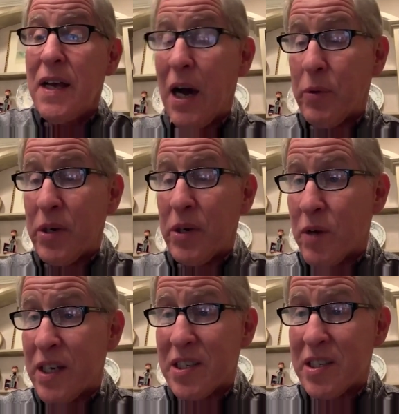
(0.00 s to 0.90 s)
and how
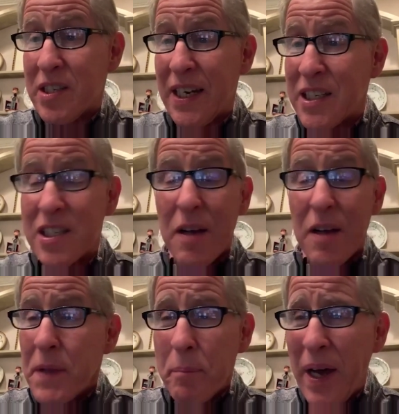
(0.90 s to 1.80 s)
interesting it
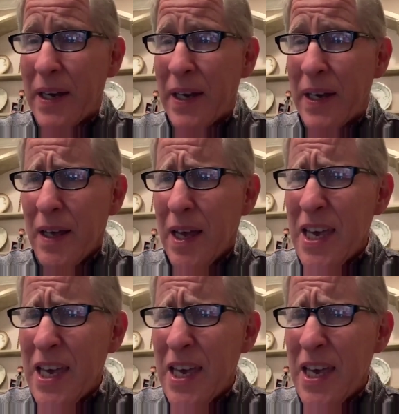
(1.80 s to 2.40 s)
is. But